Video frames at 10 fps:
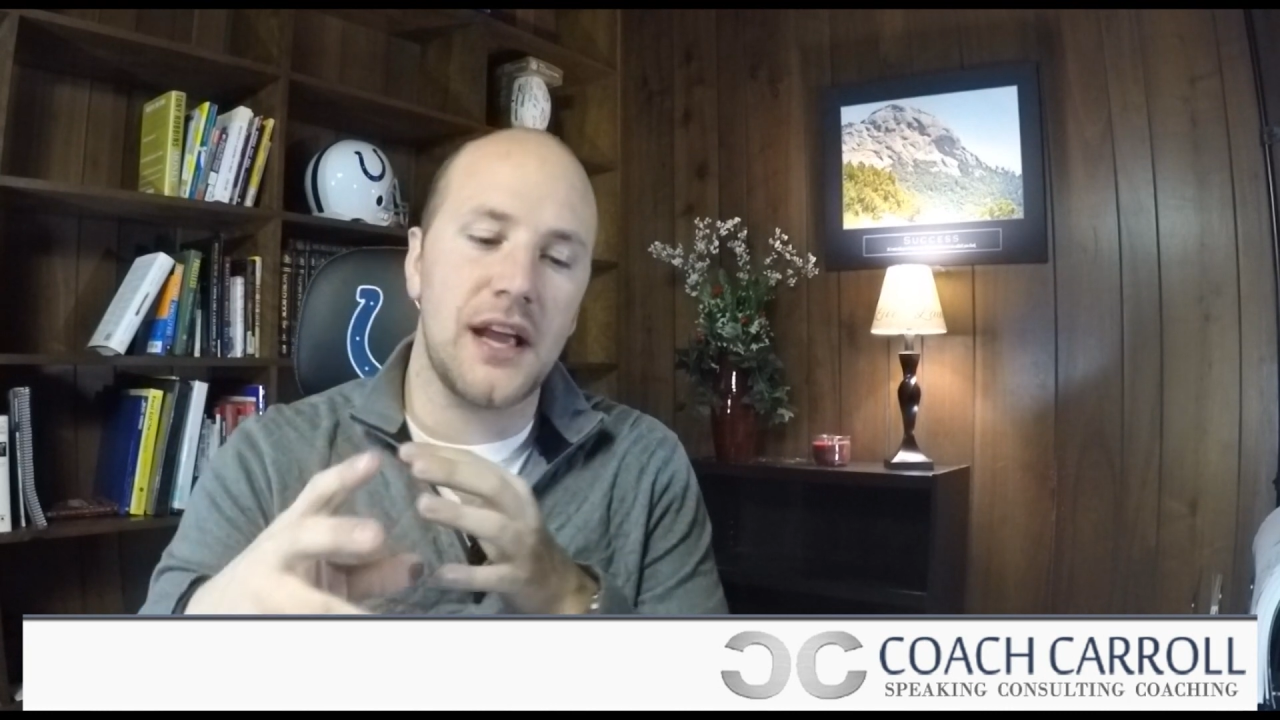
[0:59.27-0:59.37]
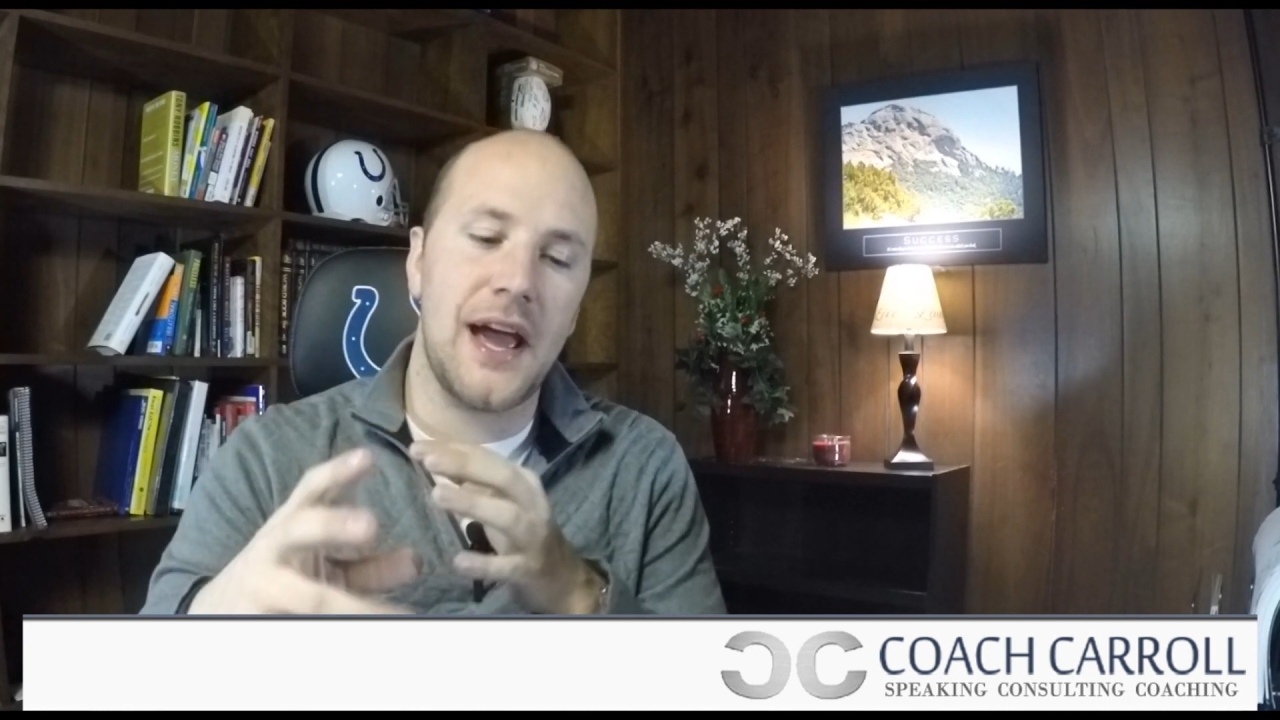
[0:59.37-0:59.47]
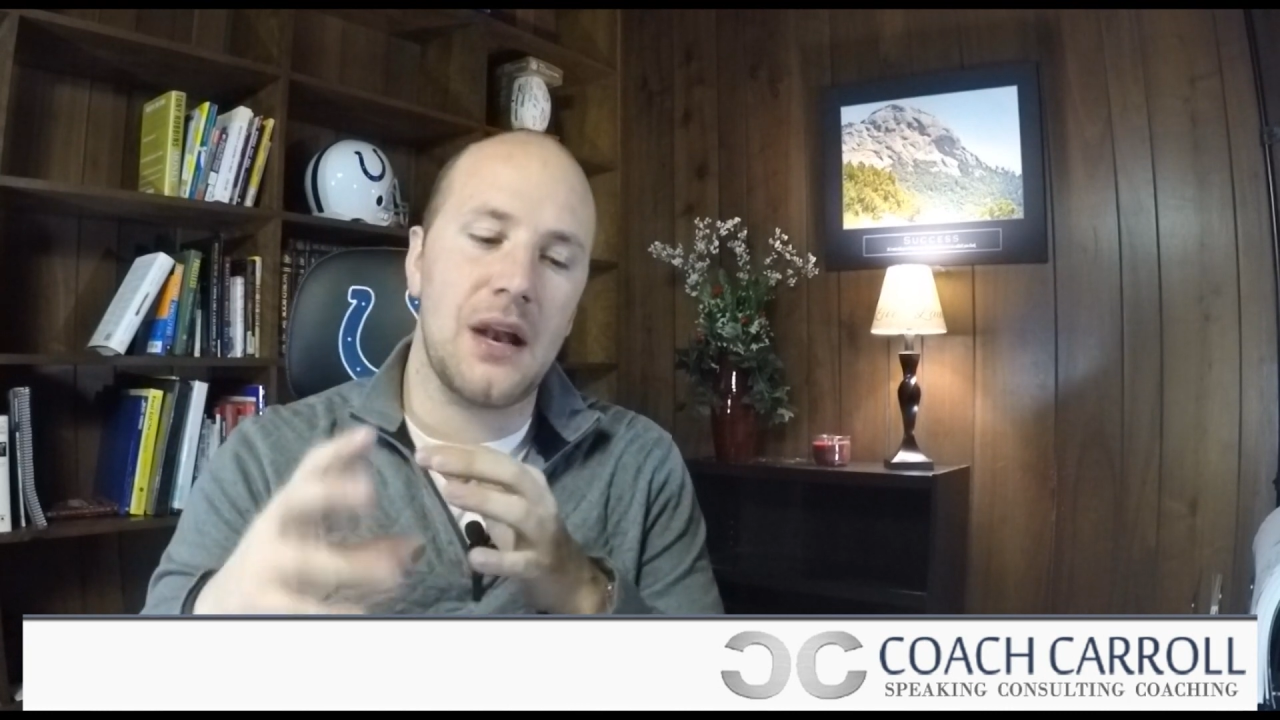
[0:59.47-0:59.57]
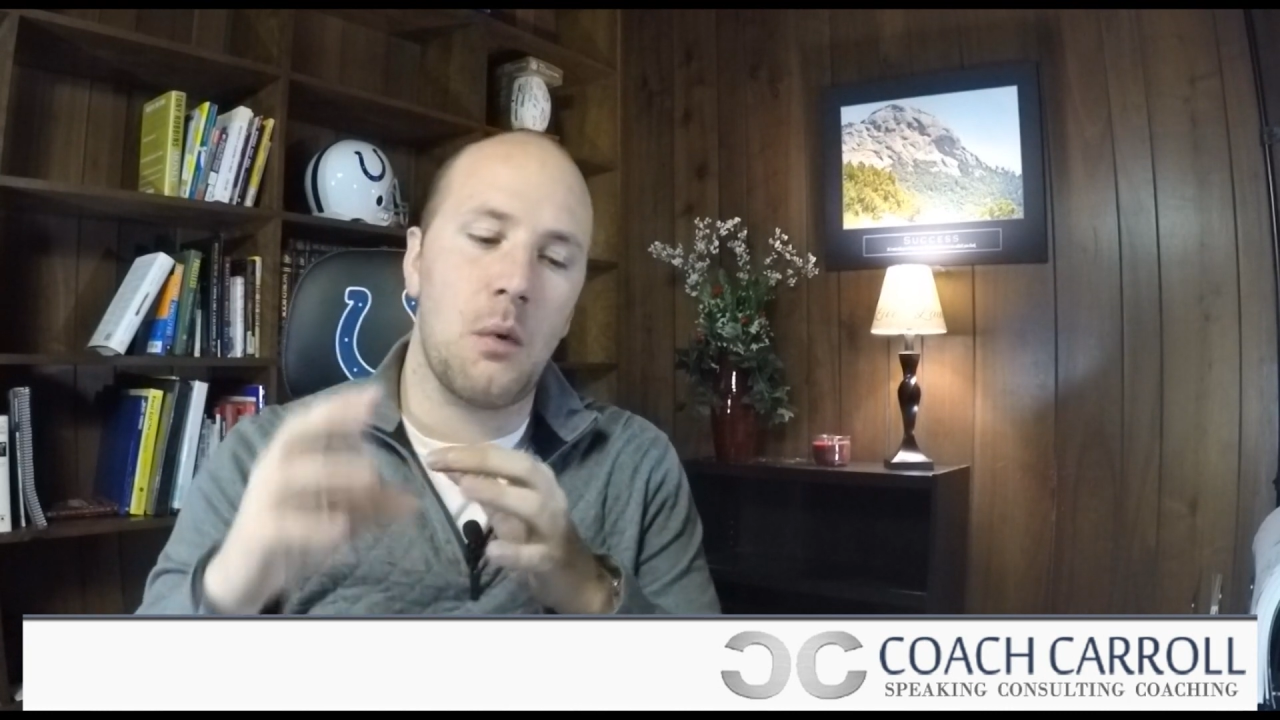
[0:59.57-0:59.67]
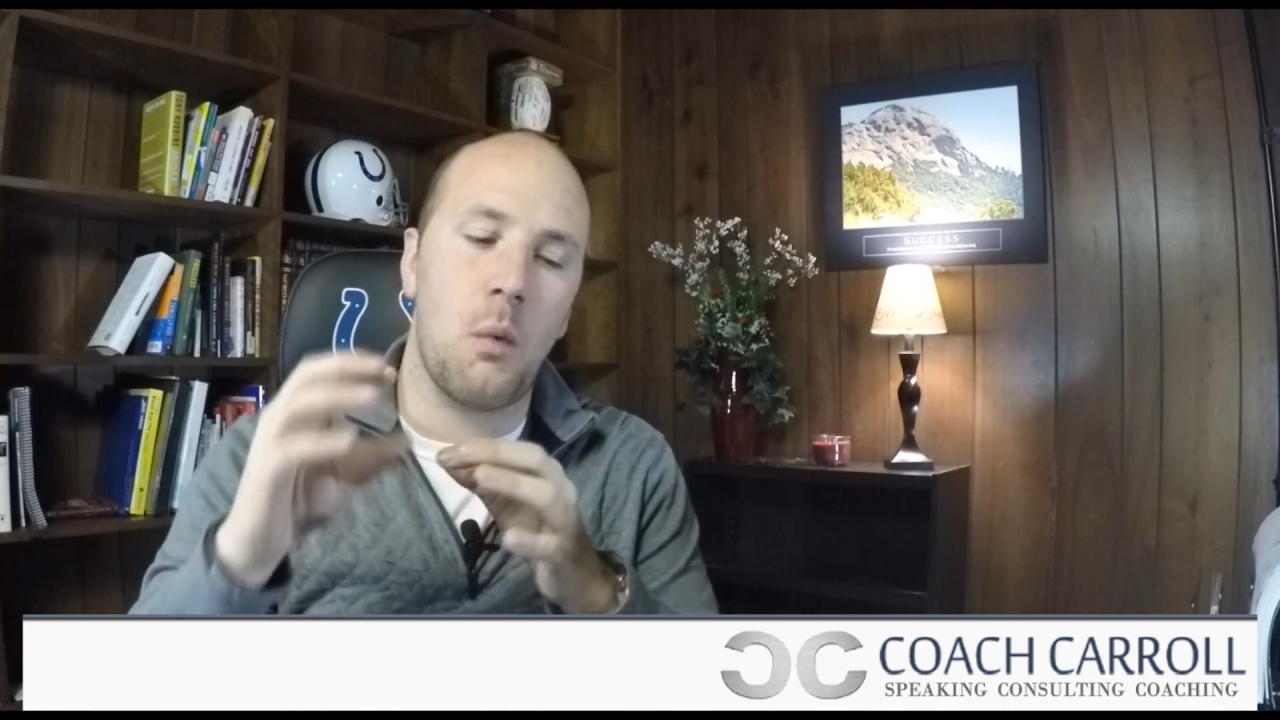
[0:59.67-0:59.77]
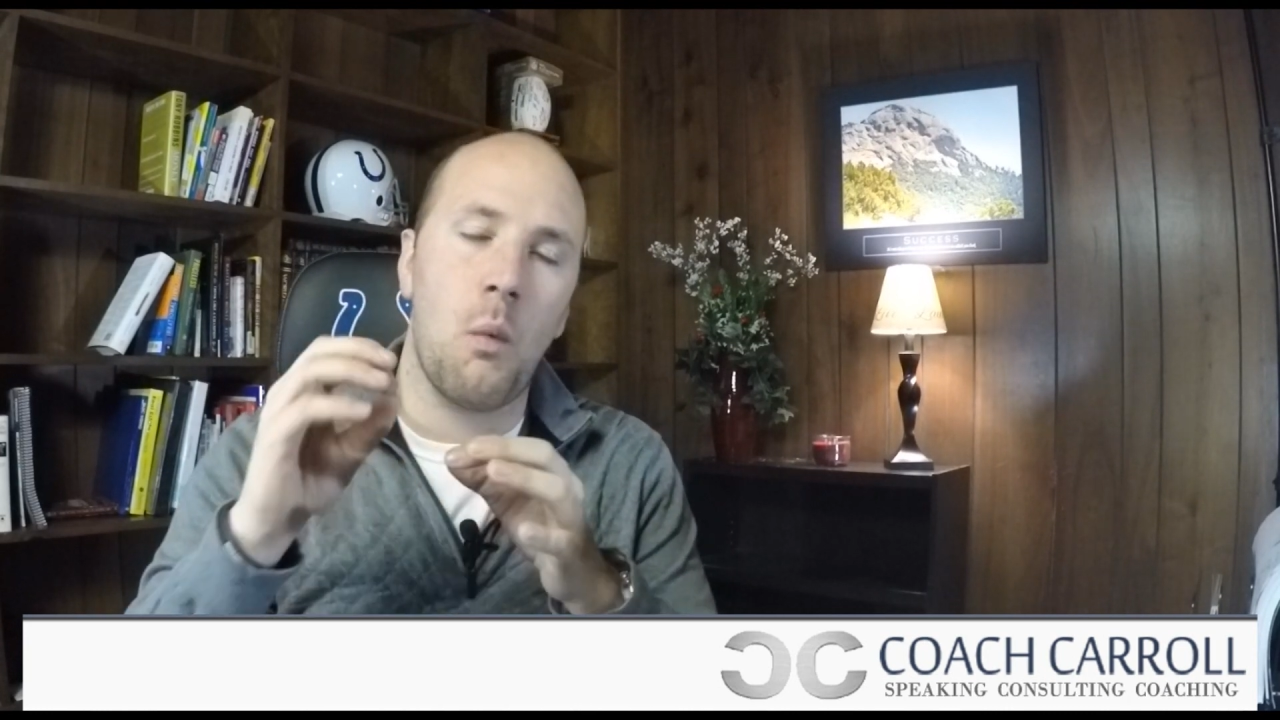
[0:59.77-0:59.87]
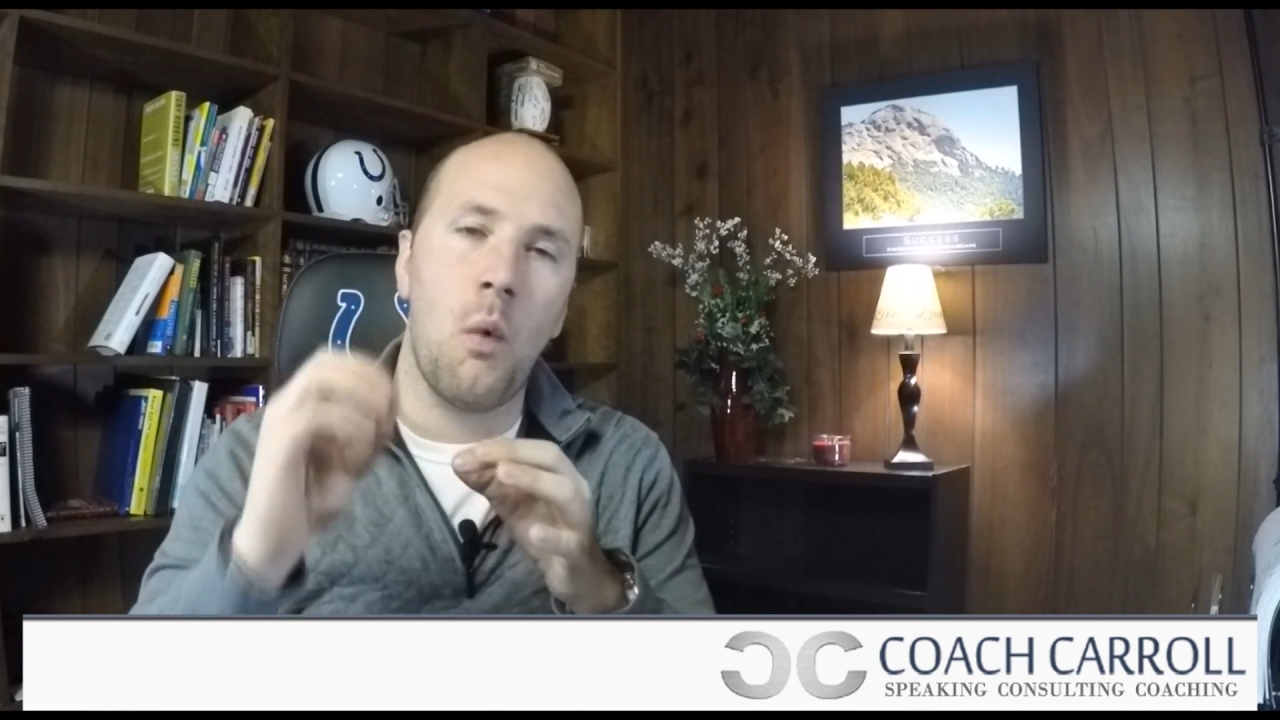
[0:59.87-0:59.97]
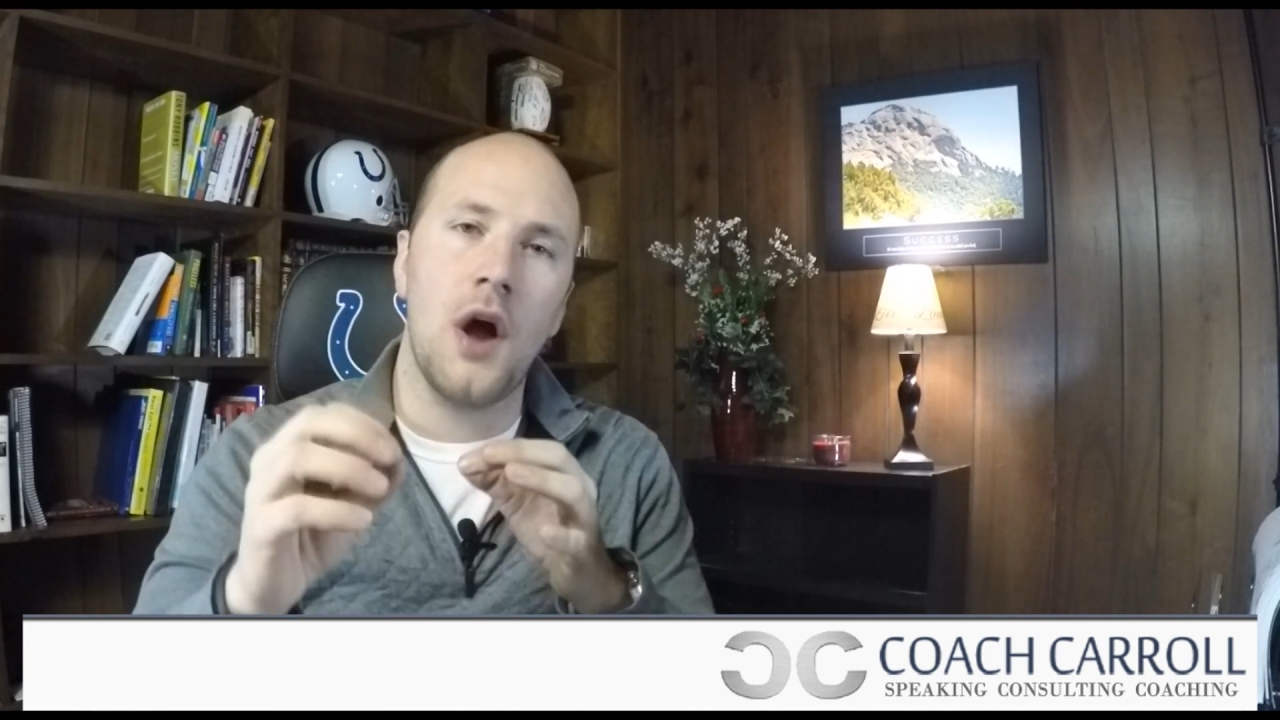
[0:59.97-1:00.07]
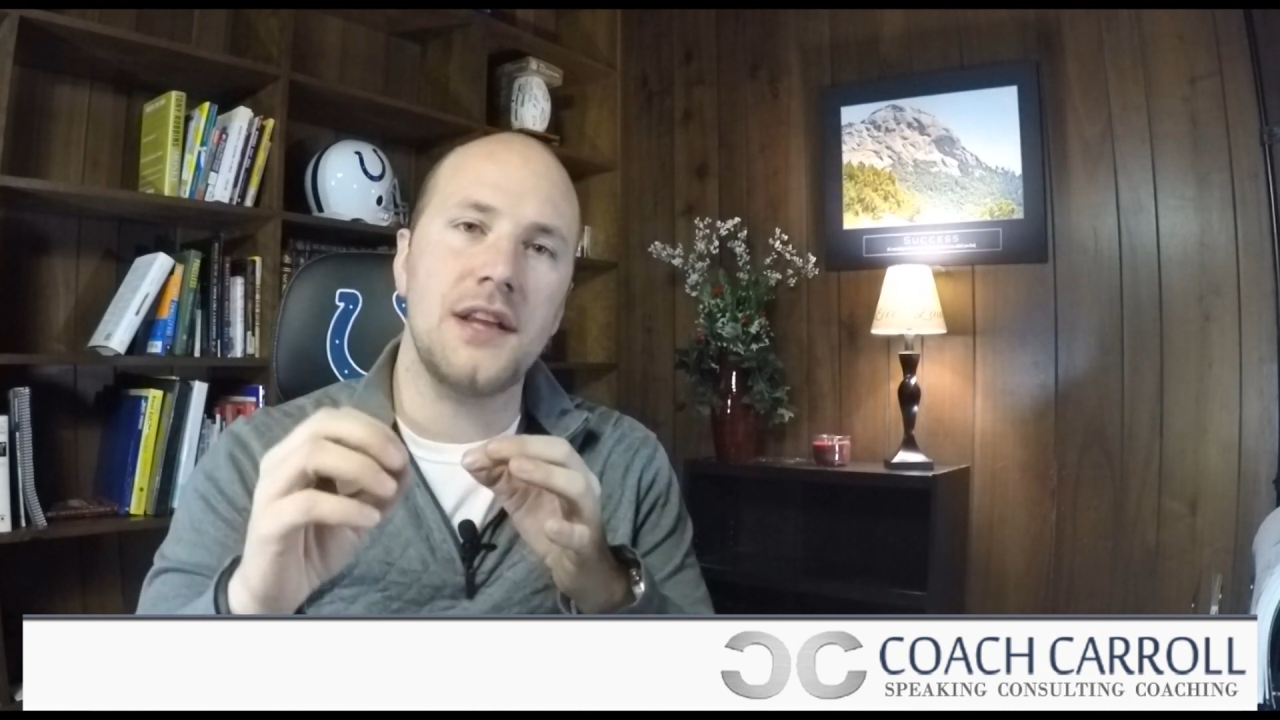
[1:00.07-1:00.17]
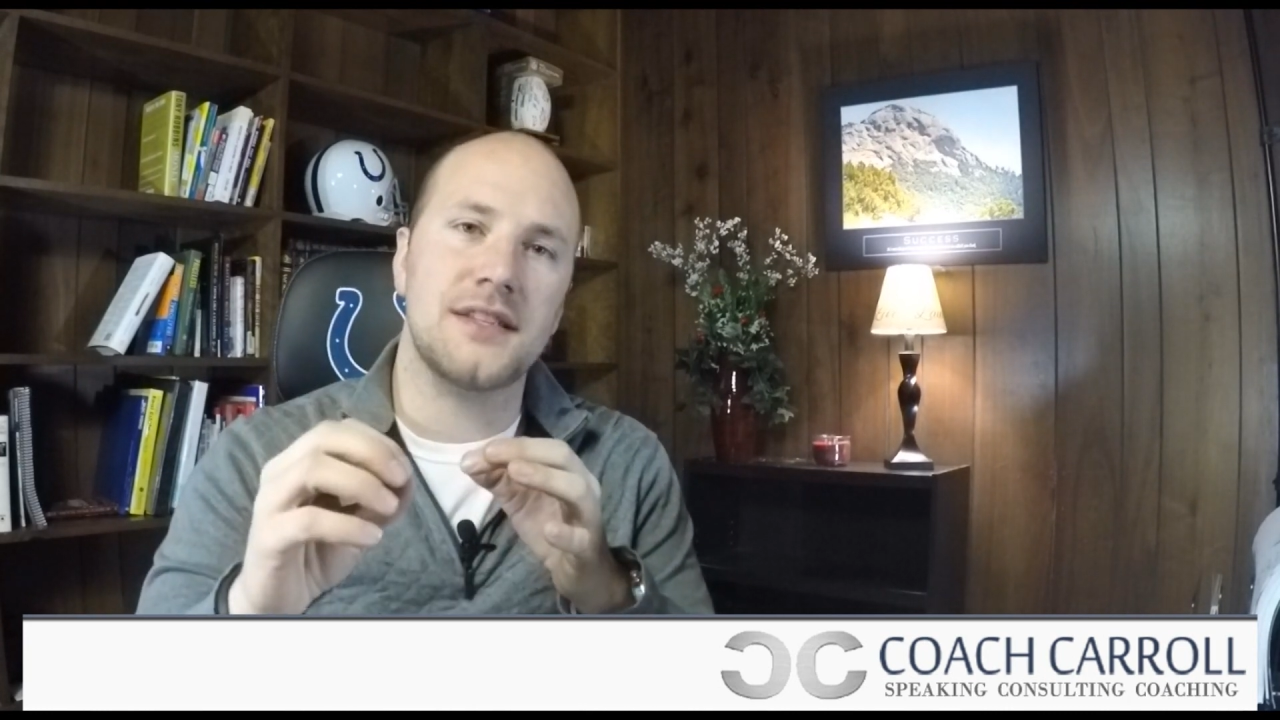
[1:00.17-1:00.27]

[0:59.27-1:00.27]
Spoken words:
at what